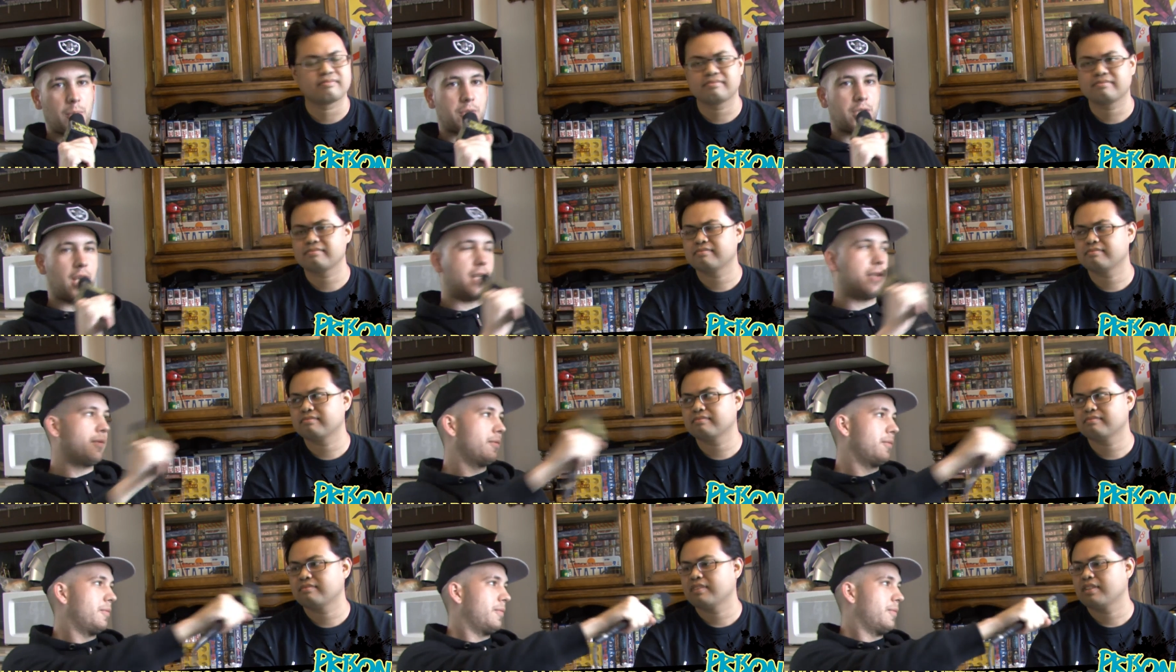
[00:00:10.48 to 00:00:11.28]
Speaker 1: What up, Zain?
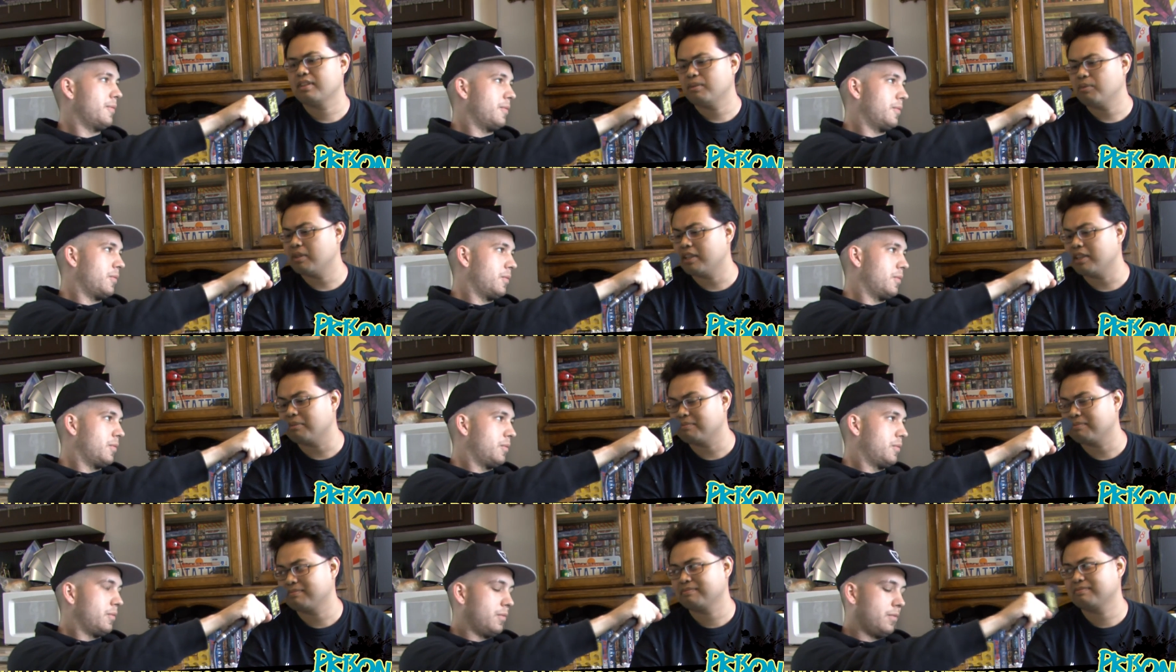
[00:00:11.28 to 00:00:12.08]
What up?
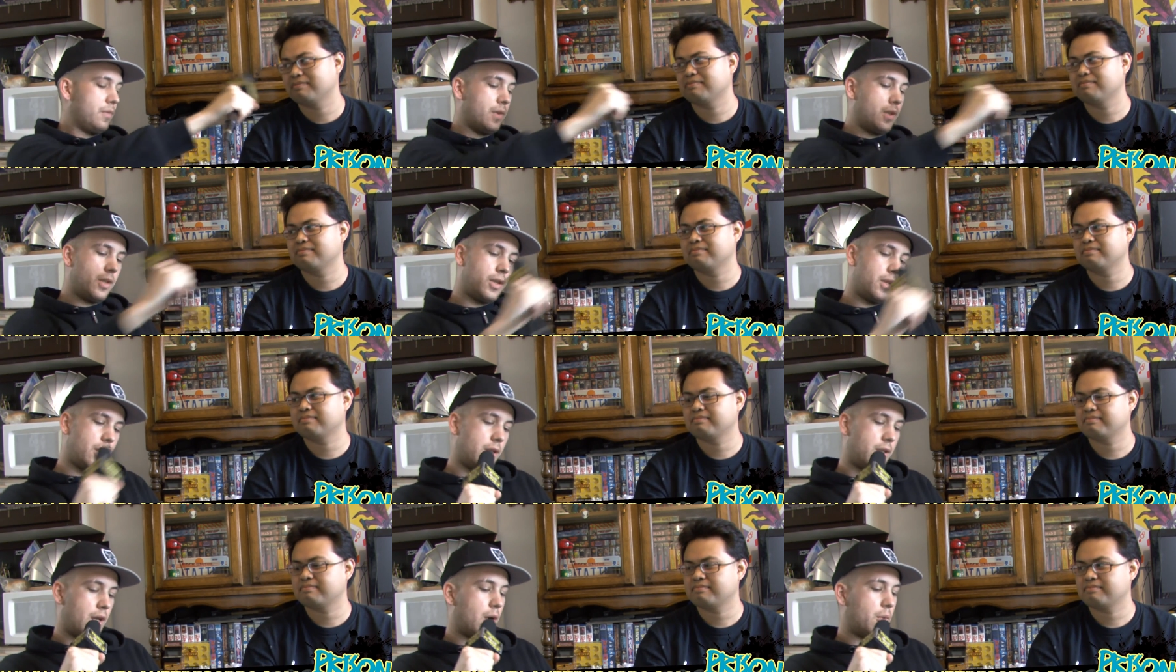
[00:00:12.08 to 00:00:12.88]

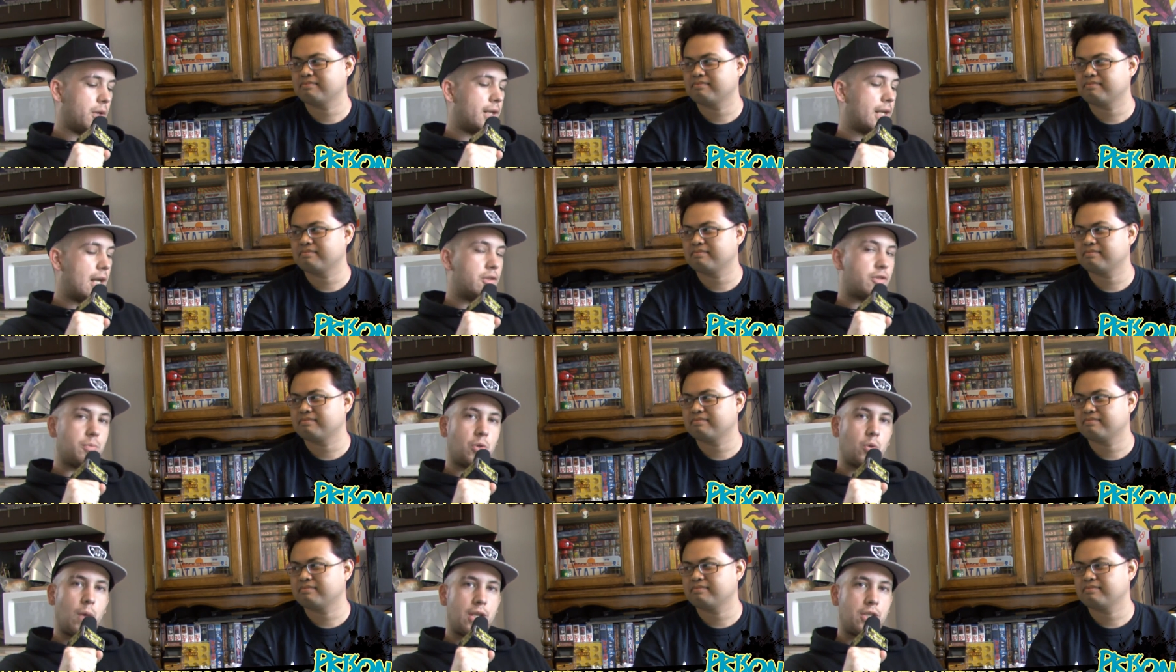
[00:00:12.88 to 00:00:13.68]
Yo, we're gonna get in some
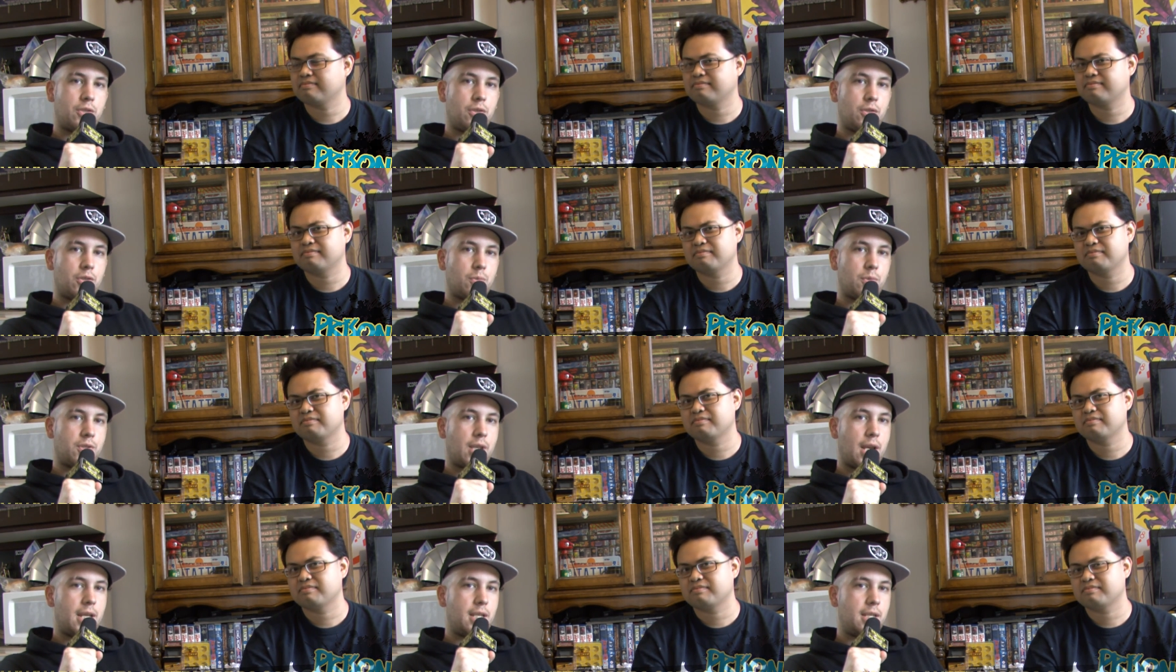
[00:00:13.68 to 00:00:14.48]
questions with
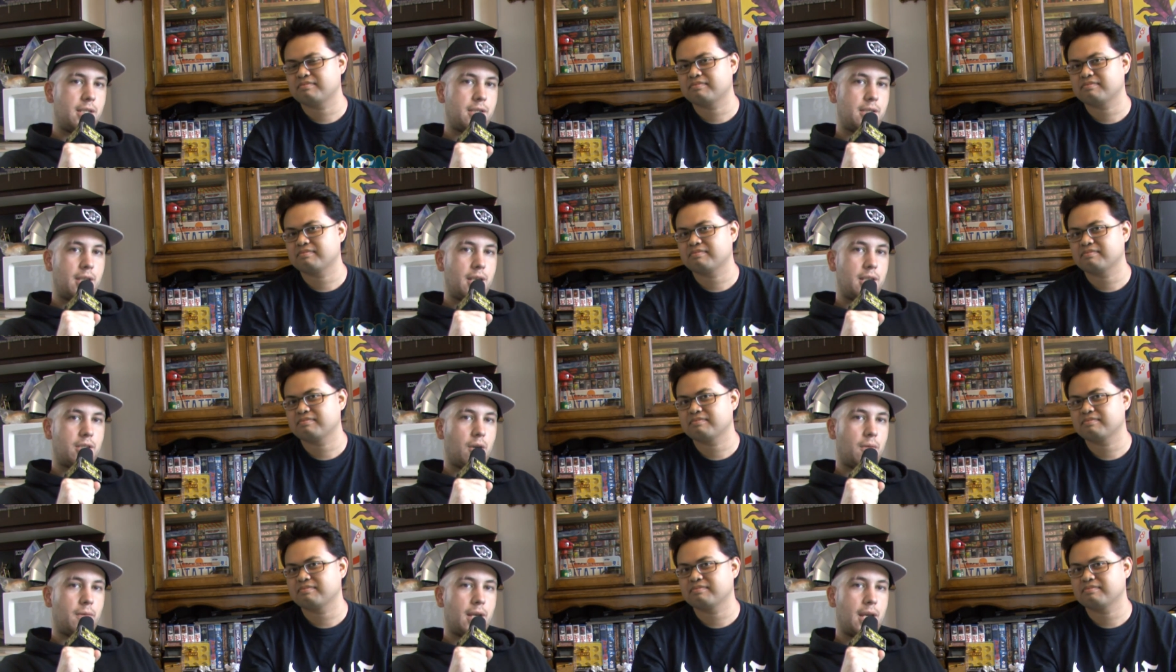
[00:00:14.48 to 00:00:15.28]
Zain. Is is
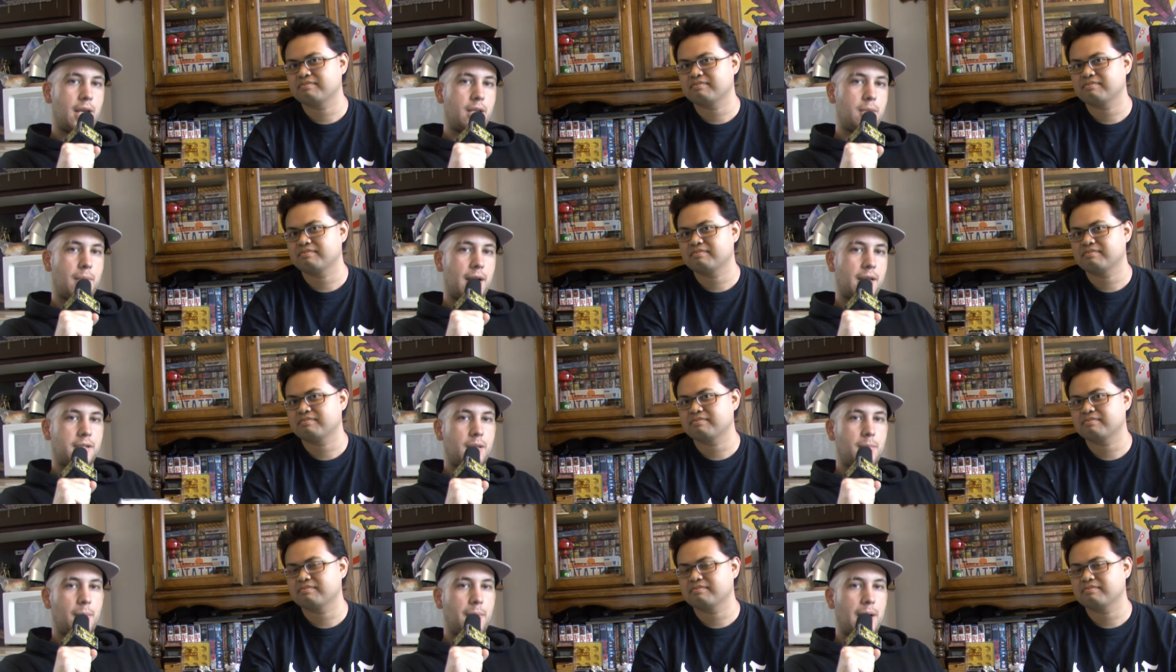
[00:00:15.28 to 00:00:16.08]
over here? You might have
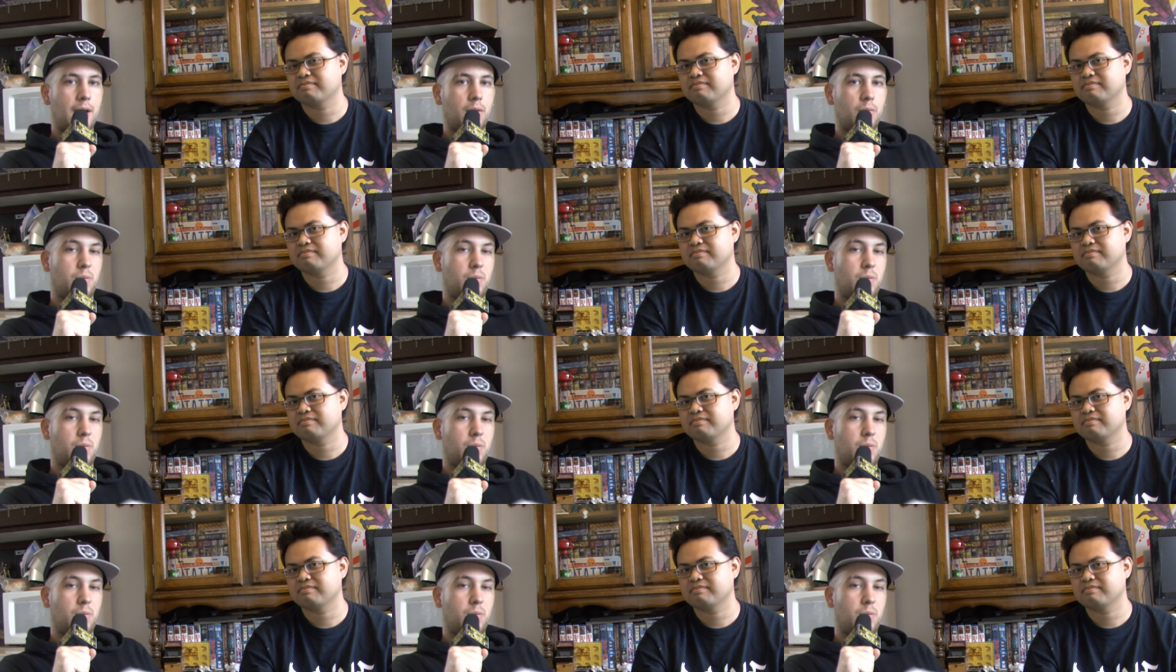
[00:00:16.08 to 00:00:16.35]
seen my battle.